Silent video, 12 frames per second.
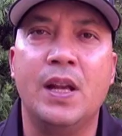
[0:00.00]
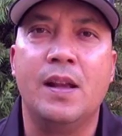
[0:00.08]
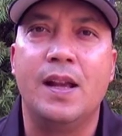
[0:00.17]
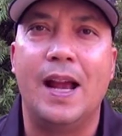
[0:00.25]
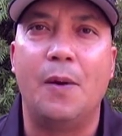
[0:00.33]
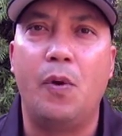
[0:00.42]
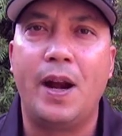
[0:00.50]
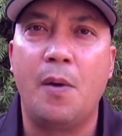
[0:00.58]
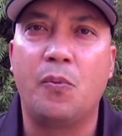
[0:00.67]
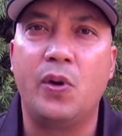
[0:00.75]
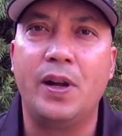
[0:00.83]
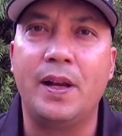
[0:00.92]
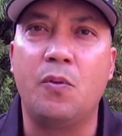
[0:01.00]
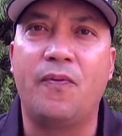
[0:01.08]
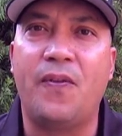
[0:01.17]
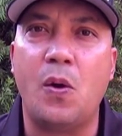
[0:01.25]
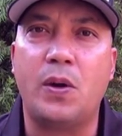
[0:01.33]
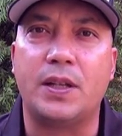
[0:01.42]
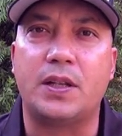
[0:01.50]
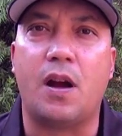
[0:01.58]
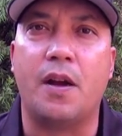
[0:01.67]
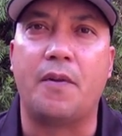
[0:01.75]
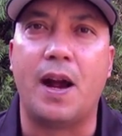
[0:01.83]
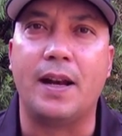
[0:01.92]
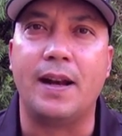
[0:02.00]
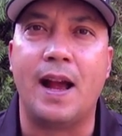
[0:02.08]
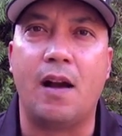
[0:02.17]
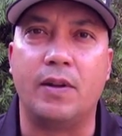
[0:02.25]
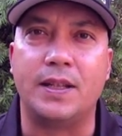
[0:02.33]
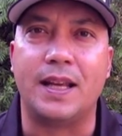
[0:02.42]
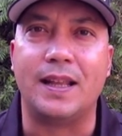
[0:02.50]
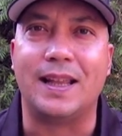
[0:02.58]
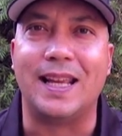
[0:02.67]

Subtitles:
And what I'm really focused on right now is the